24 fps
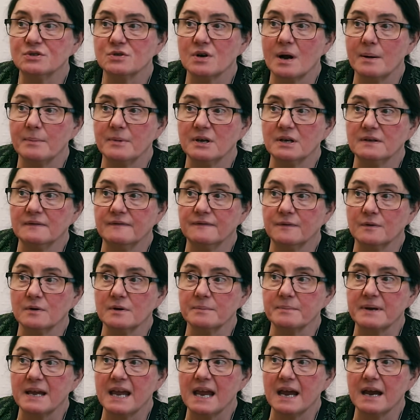
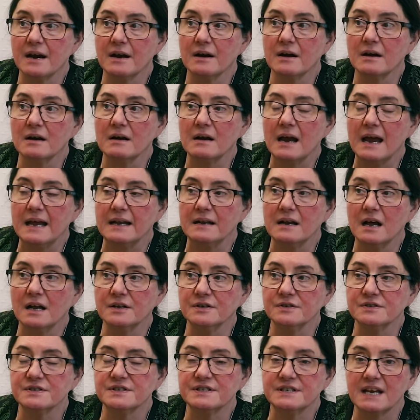trauma-informed care and
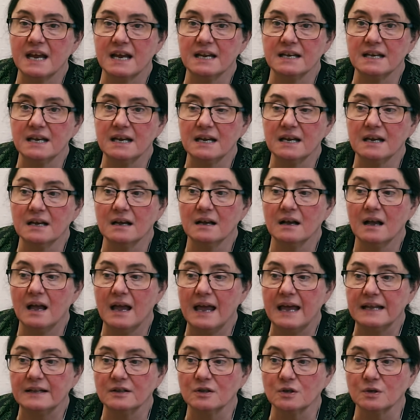understanding
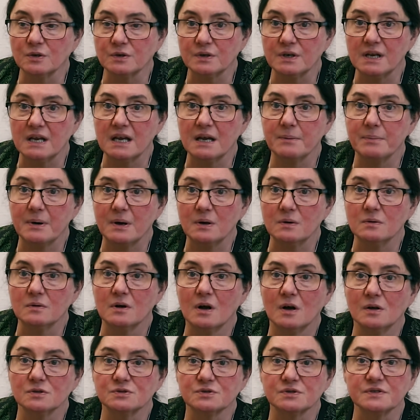and learning about
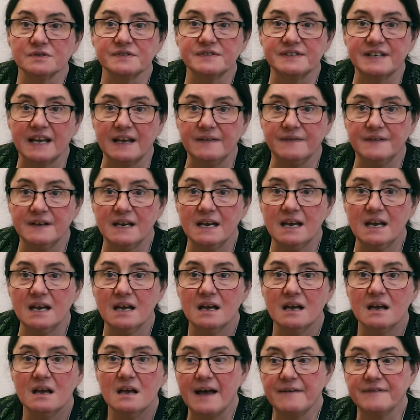cultural safety,
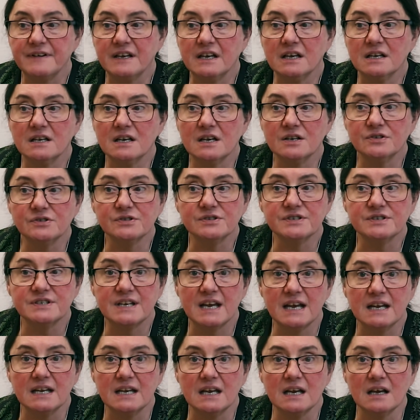having an
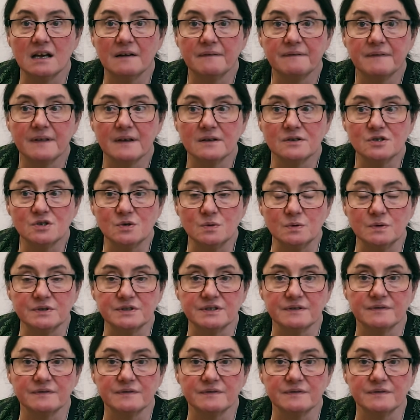understanding of the tools